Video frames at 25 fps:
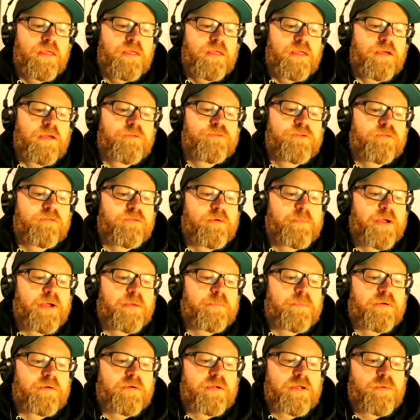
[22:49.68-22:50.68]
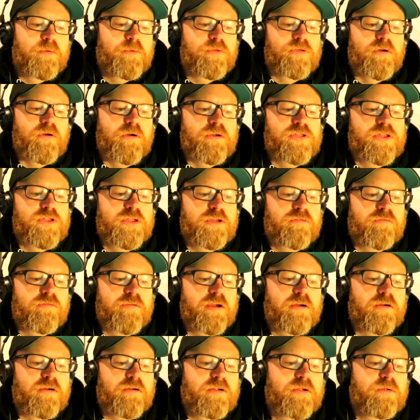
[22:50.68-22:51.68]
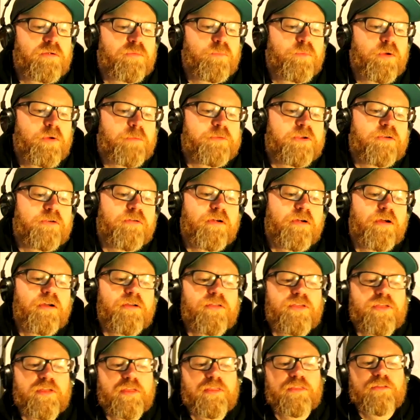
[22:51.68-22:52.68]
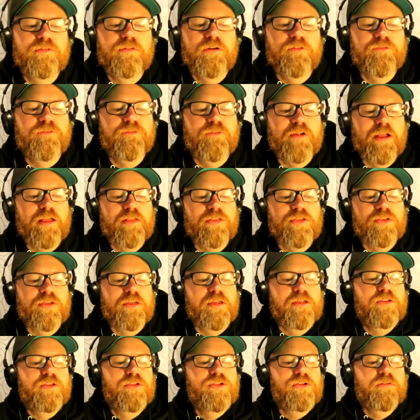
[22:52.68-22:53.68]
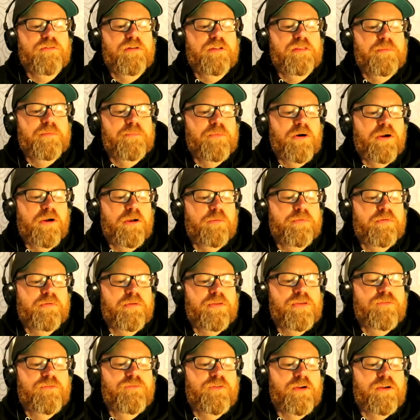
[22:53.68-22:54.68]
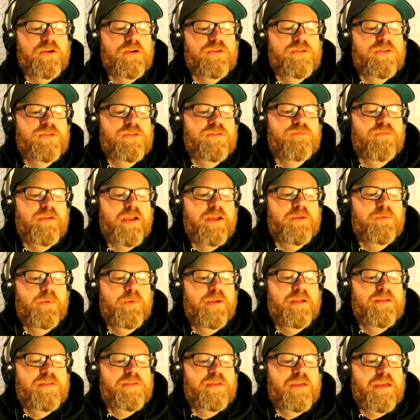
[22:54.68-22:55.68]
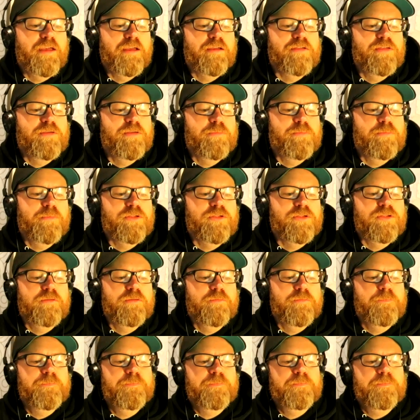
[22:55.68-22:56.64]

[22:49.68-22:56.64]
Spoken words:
If you remember, it was Archie Greer who whipped crowds into a frenzy during the Marlboroughs versus Red Wings exhibition.